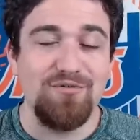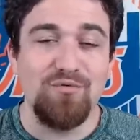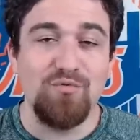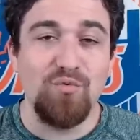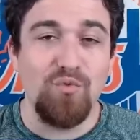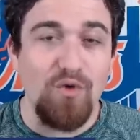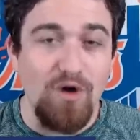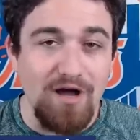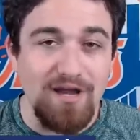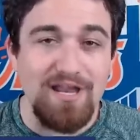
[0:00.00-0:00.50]

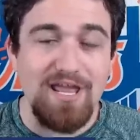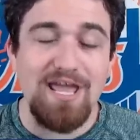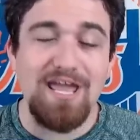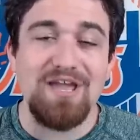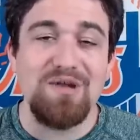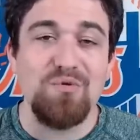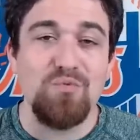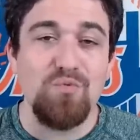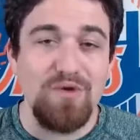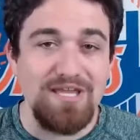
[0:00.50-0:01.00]
What
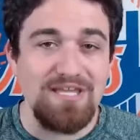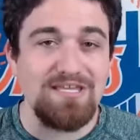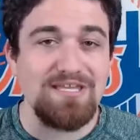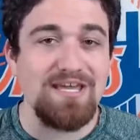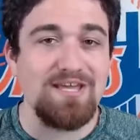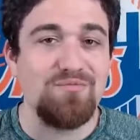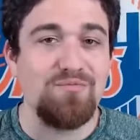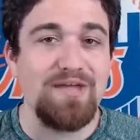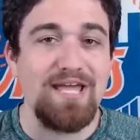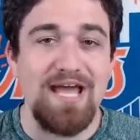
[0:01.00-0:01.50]
a
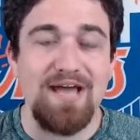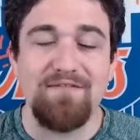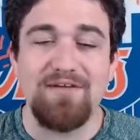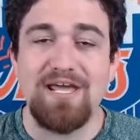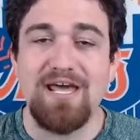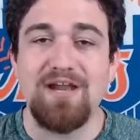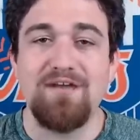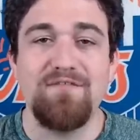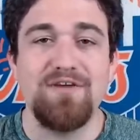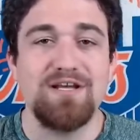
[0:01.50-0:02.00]
weekend we have
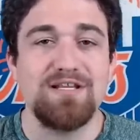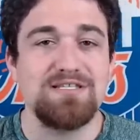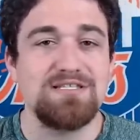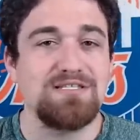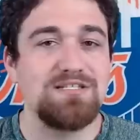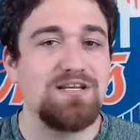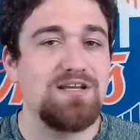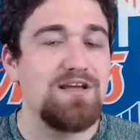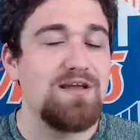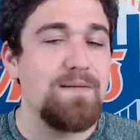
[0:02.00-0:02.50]
ahead of
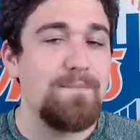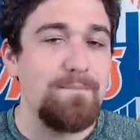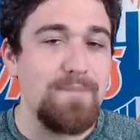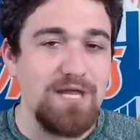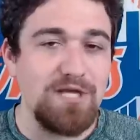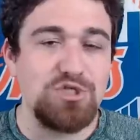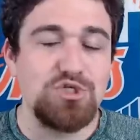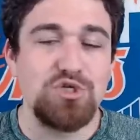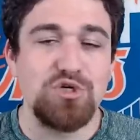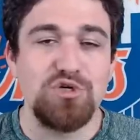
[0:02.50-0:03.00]
us.
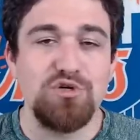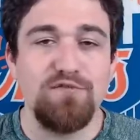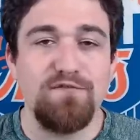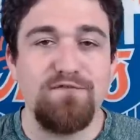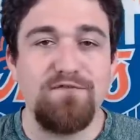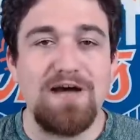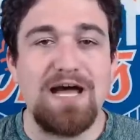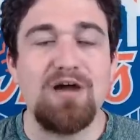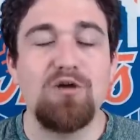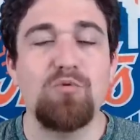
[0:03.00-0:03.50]
Make sure you
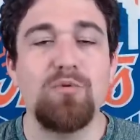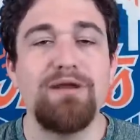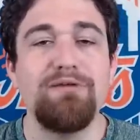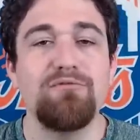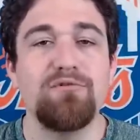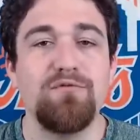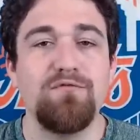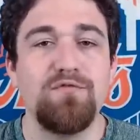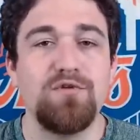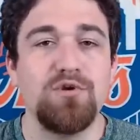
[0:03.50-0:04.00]
follow, rate,
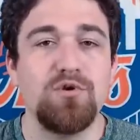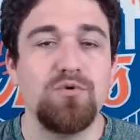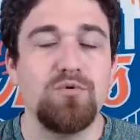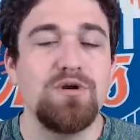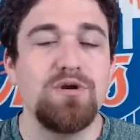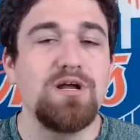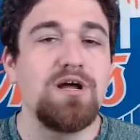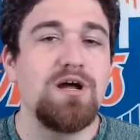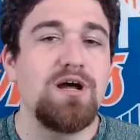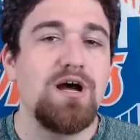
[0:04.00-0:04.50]
and
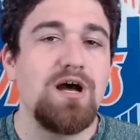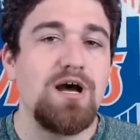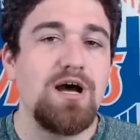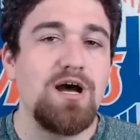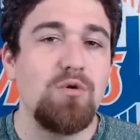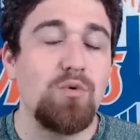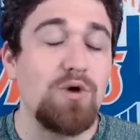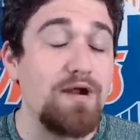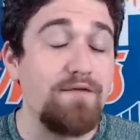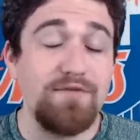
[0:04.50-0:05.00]
review
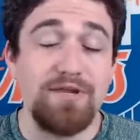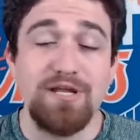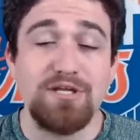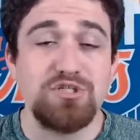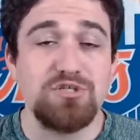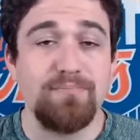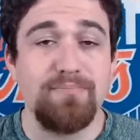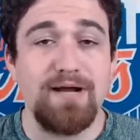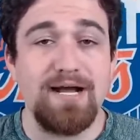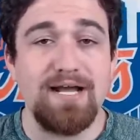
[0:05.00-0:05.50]
wherever you
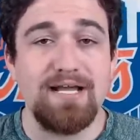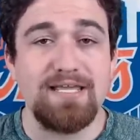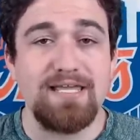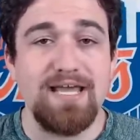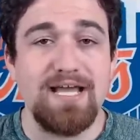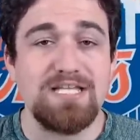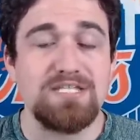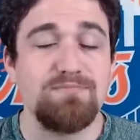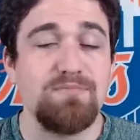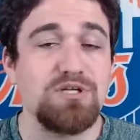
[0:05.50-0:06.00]
get your
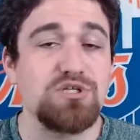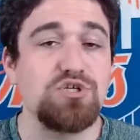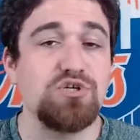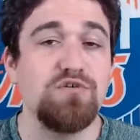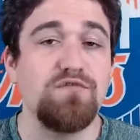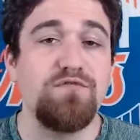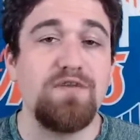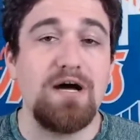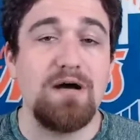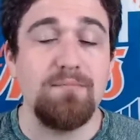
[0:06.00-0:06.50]
podcasts. Make sure
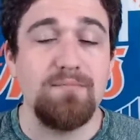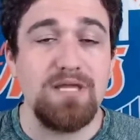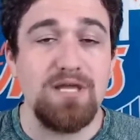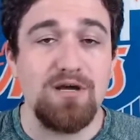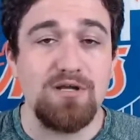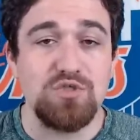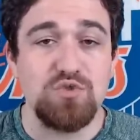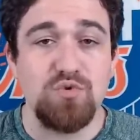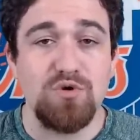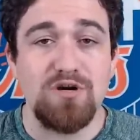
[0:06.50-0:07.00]
you follow me
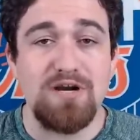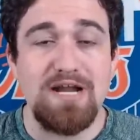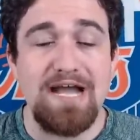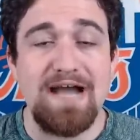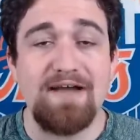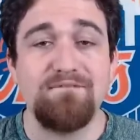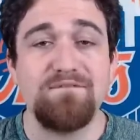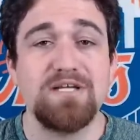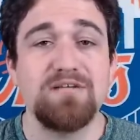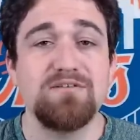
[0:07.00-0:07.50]
on Twitter
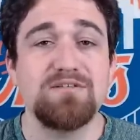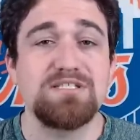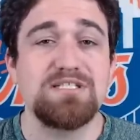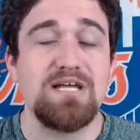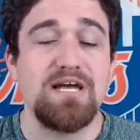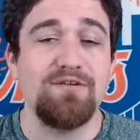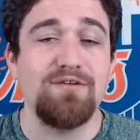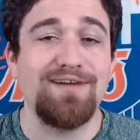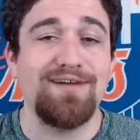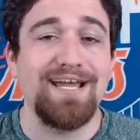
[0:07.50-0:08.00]
at
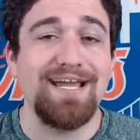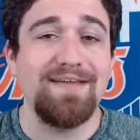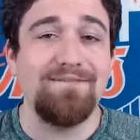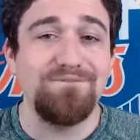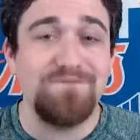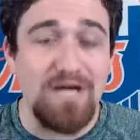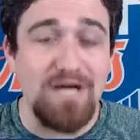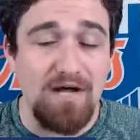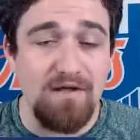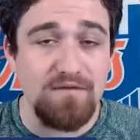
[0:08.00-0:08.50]
Finkelstein
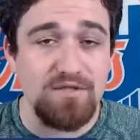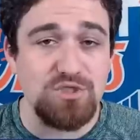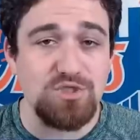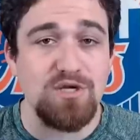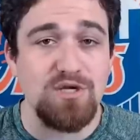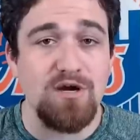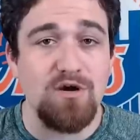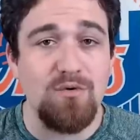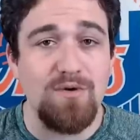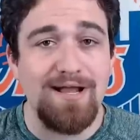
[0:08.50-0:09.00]
Ryan. Follow the
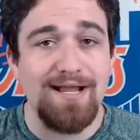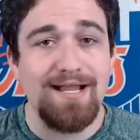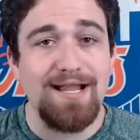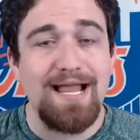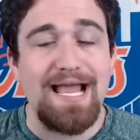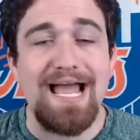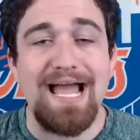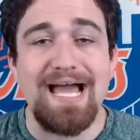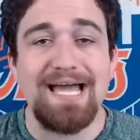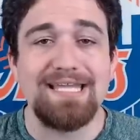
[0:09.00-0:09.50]
show
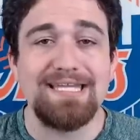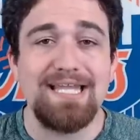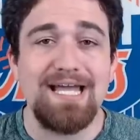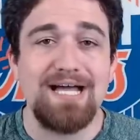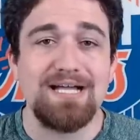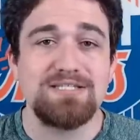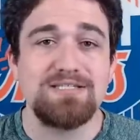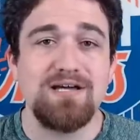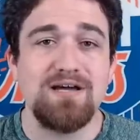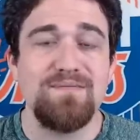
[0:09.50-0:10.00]
at
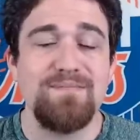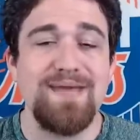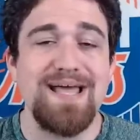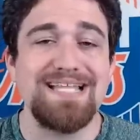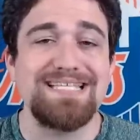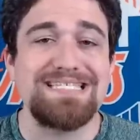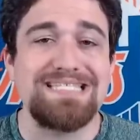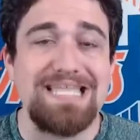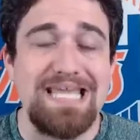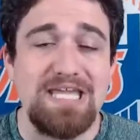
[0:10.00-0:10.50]
Locked On
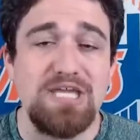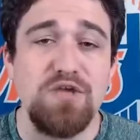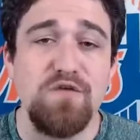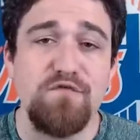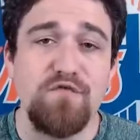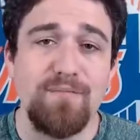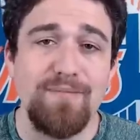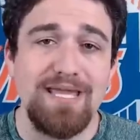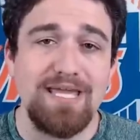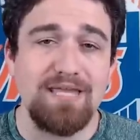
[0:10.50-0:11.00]
Mets. Thank
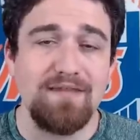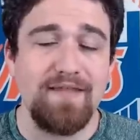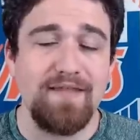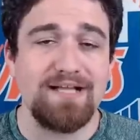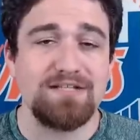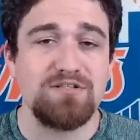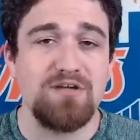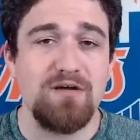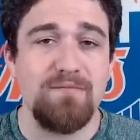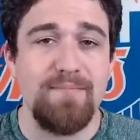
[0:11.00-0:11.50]
you for making
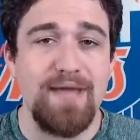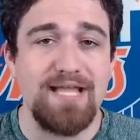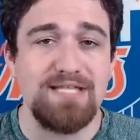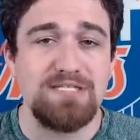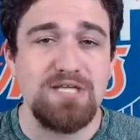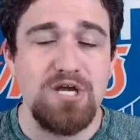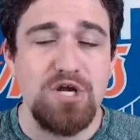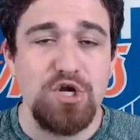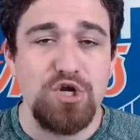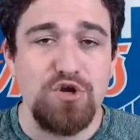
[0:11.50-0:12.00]
Locked On
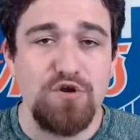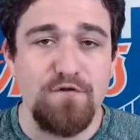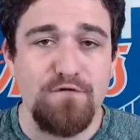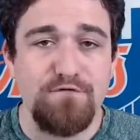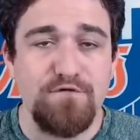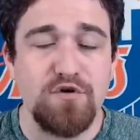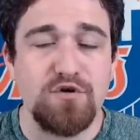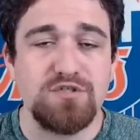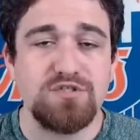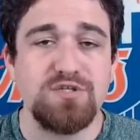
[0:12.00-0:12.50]
Mets your
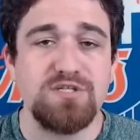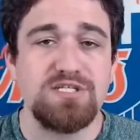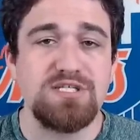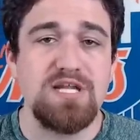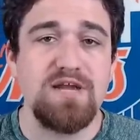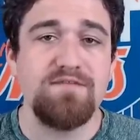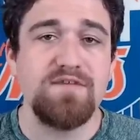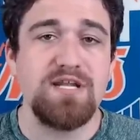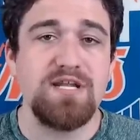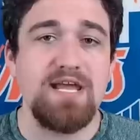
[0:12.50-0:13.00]
first
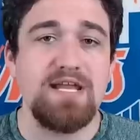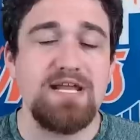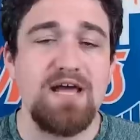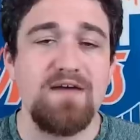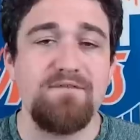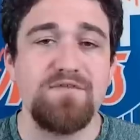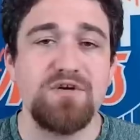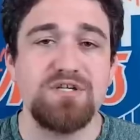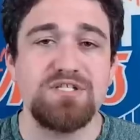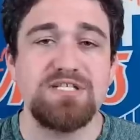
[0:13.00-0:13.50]
listen every day.
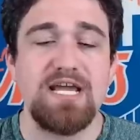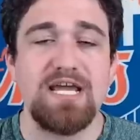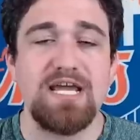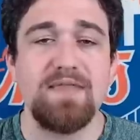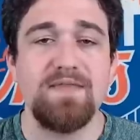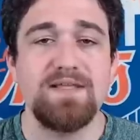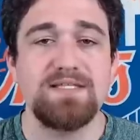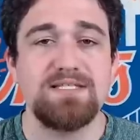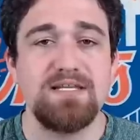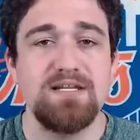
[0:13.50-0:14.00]
Now for your
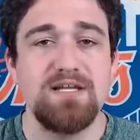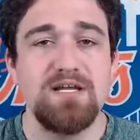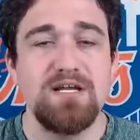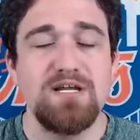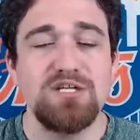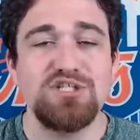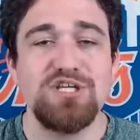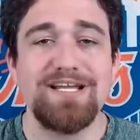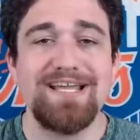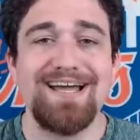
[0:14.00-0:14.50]
second listen,
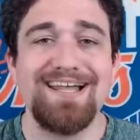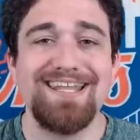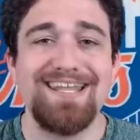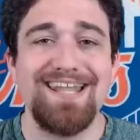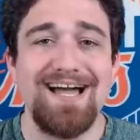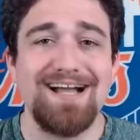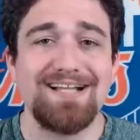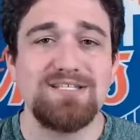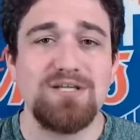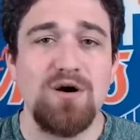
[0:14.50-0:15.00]
check out
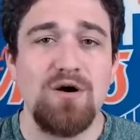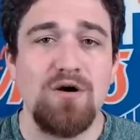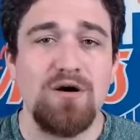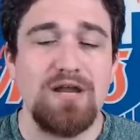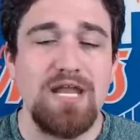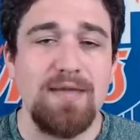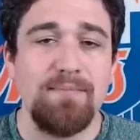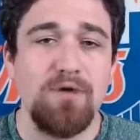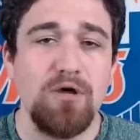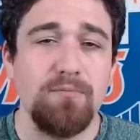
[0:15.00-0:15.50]
Locked
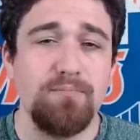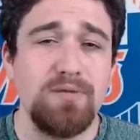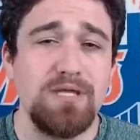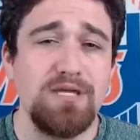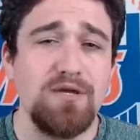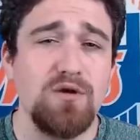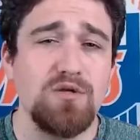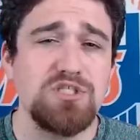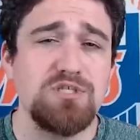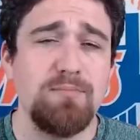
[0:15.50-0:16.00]
On
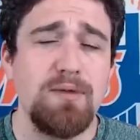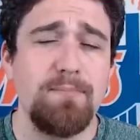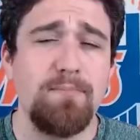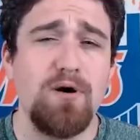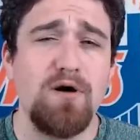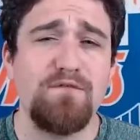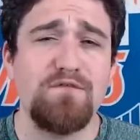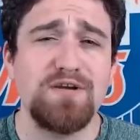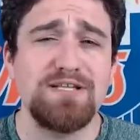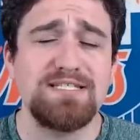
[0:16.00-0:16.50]
MLB, hosted by
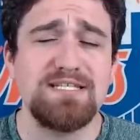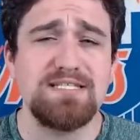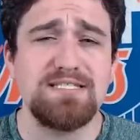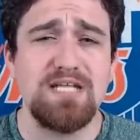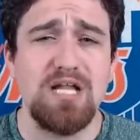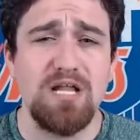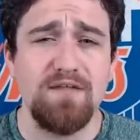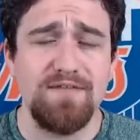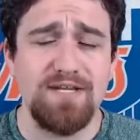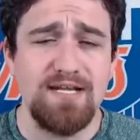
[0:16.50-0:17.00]
Paul Francis
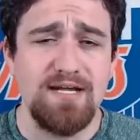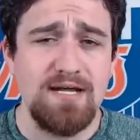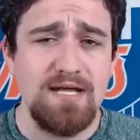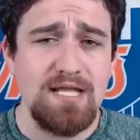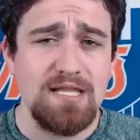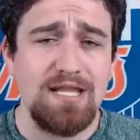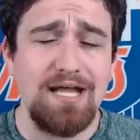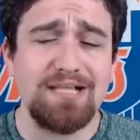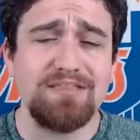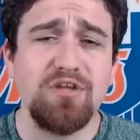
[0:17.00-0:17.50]
Sullivan.
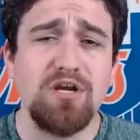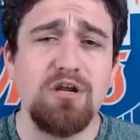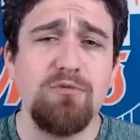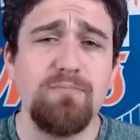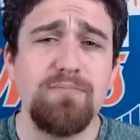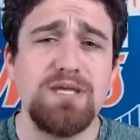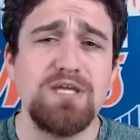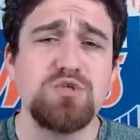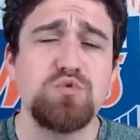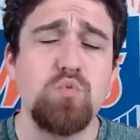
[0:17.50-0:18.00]
Locked On
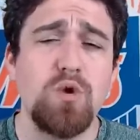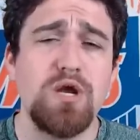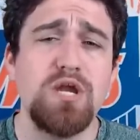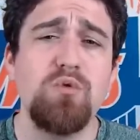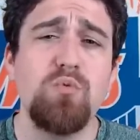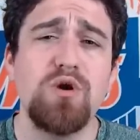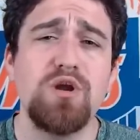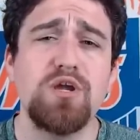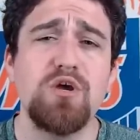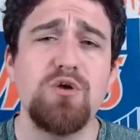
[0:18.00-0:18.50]
MLB is where
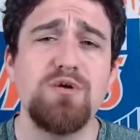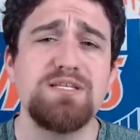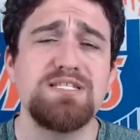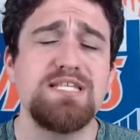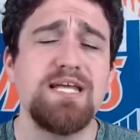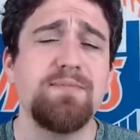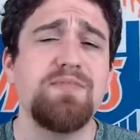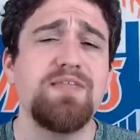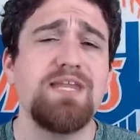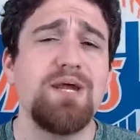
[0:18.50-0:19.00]
you want to go to
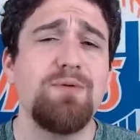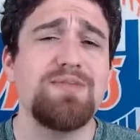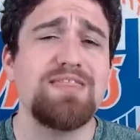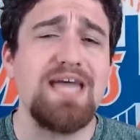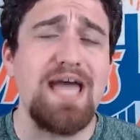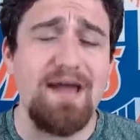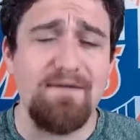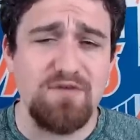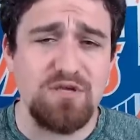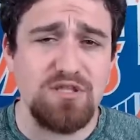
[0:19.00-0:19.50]
stay up to date
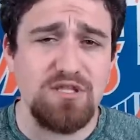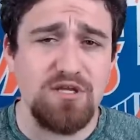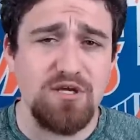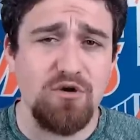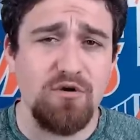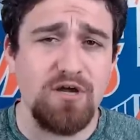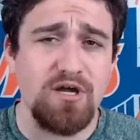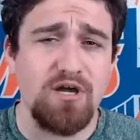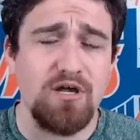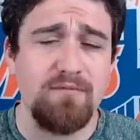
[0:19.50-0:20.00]
with everything
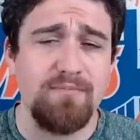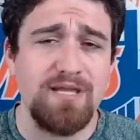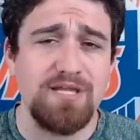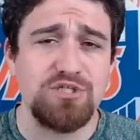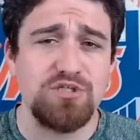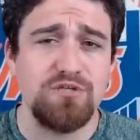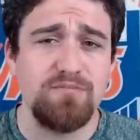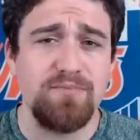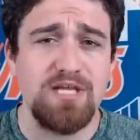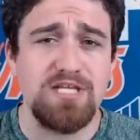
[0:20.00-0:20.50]
going on in
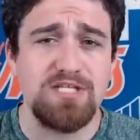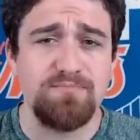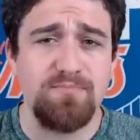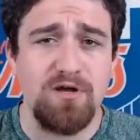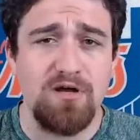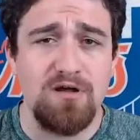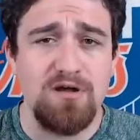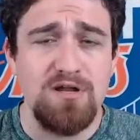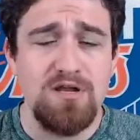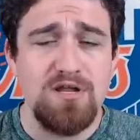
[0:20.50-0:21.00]
Major League
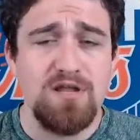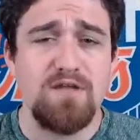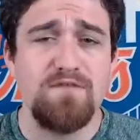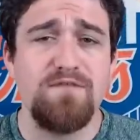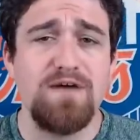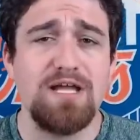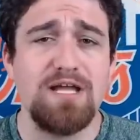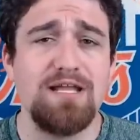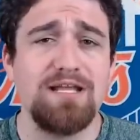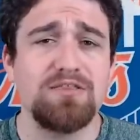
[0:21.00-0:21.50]
Baseball.
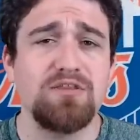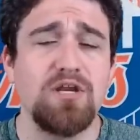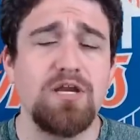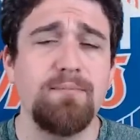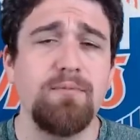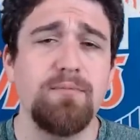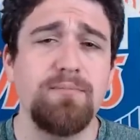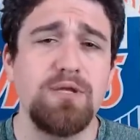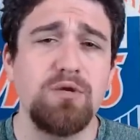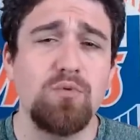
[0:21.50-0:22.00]
Follow Locked
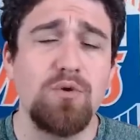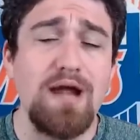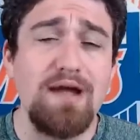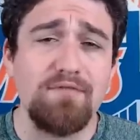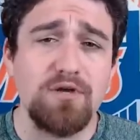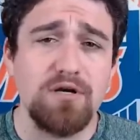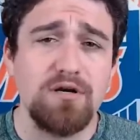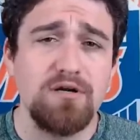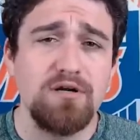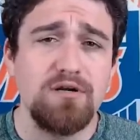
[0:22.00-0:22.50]
On MLB
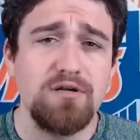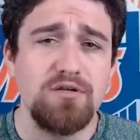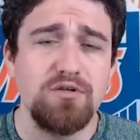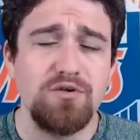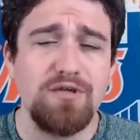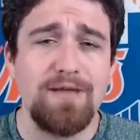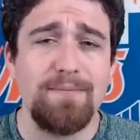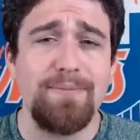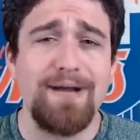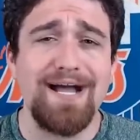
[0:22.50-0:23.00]
wherever
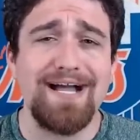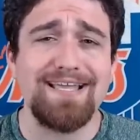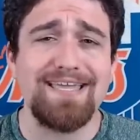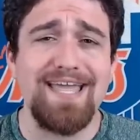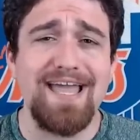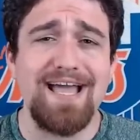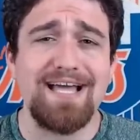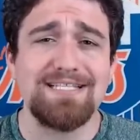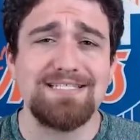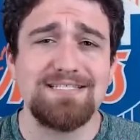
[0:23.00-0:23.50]
you get
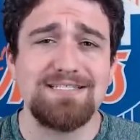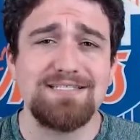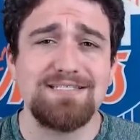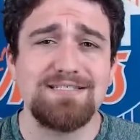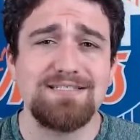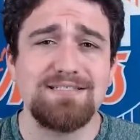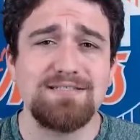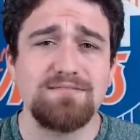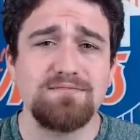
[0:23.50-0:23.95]
podcasts.